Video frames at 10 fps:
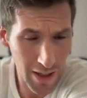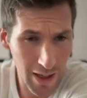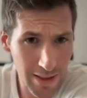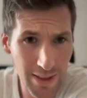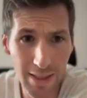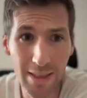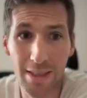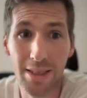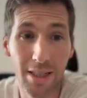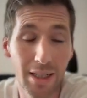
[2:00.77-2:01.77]
And in
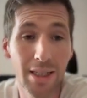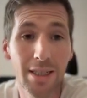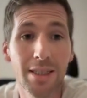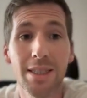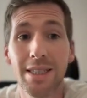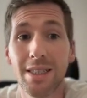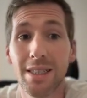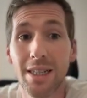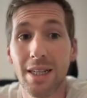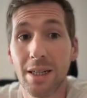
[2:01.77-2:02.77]
each case, each
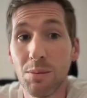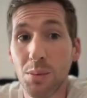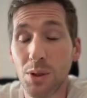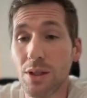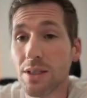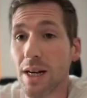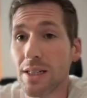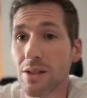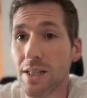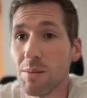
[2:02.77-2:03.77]
input is
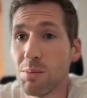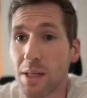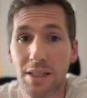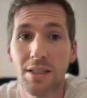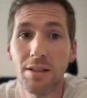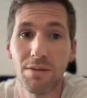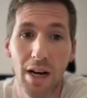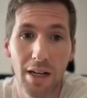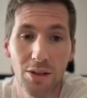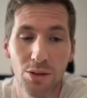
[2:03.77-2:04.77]
actually a pixel
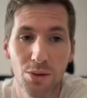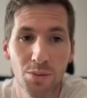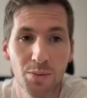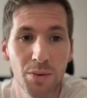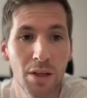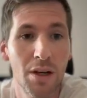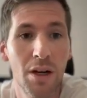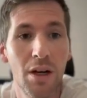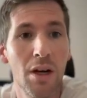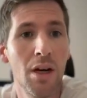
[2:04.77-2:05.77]
value.
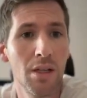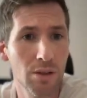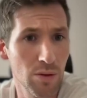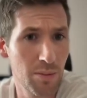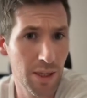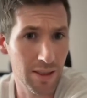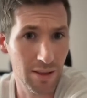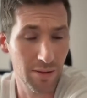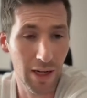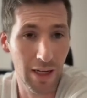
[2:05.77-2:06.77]
So the pixel
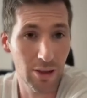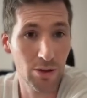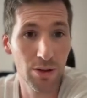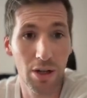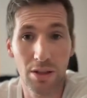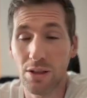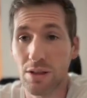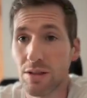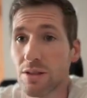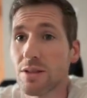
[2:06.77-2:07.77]
values are
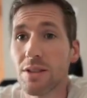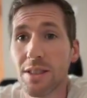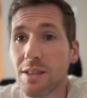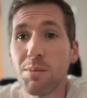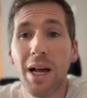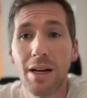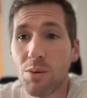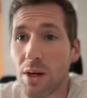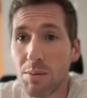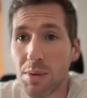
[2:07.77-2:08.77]
it's a black and
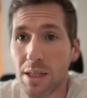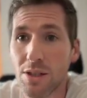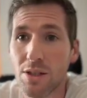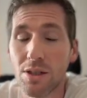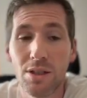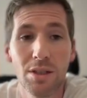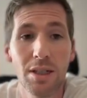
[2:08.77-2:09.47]
white picture.